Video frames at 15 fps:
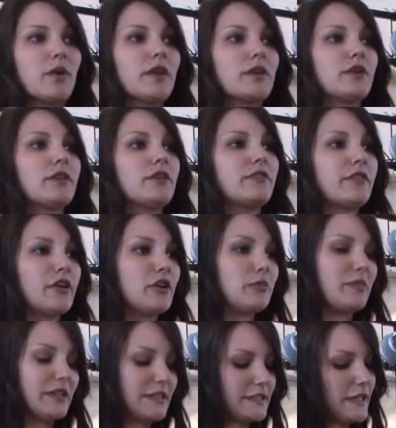water. They were very
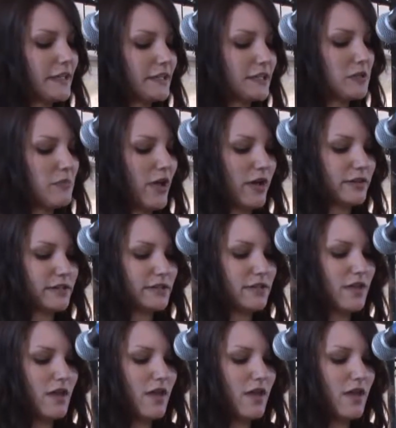opinionated about it.